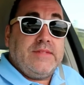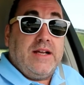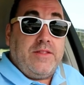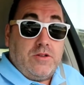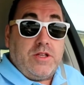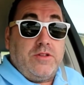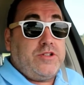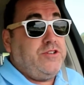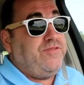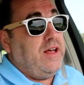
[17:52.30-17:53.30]
And those other
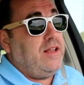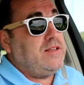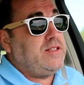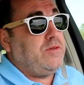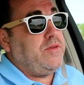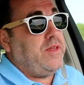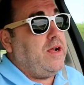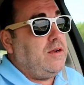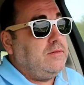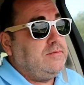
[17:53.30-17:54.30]
two fellas that were
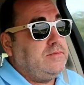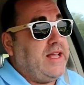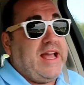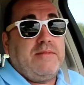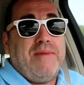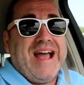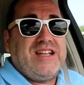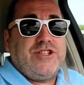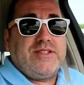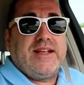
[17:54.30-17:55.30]
there, they had
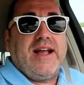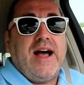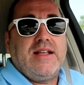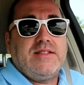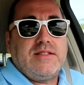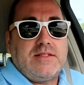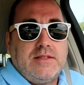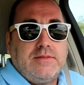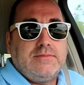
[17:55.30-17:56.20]
badges and guns.